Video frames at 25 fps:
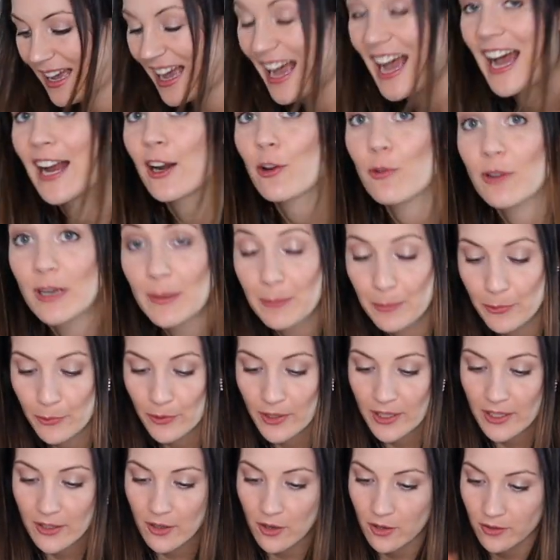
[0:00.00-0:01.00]
I don't wanna
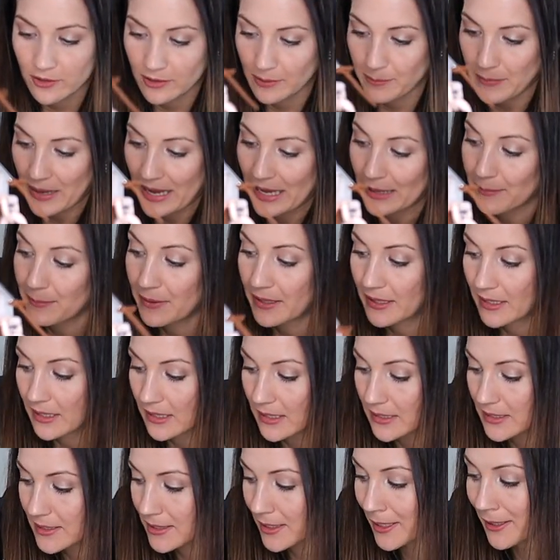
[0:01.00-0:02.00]
put it on the bed
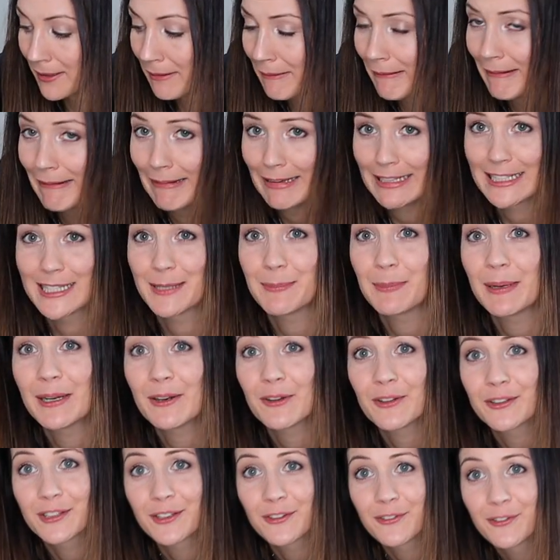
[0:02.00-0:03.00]
because it's been
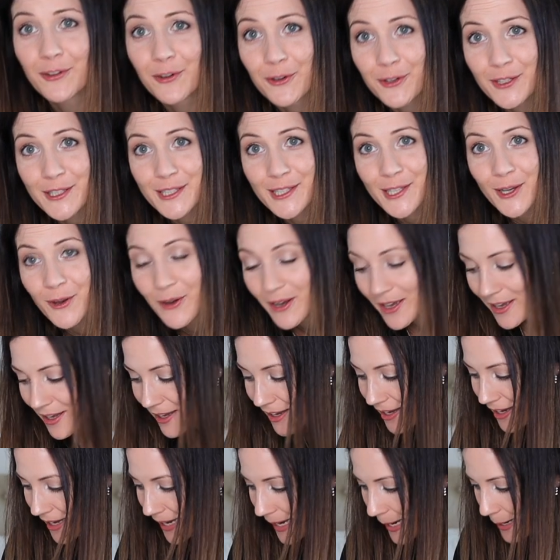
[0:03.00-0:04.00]
on the floor. So
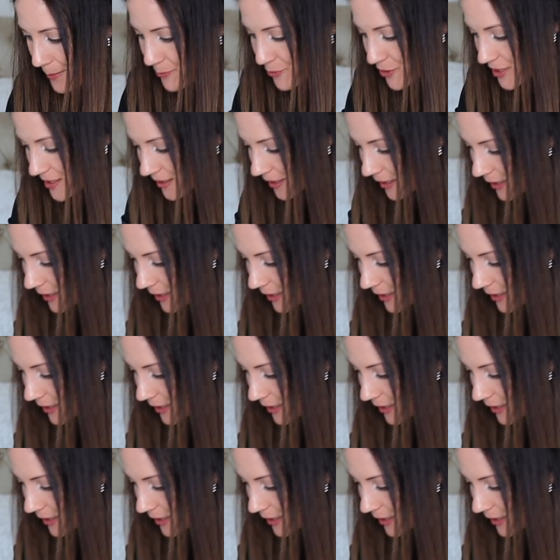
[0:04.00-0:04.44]
I'm just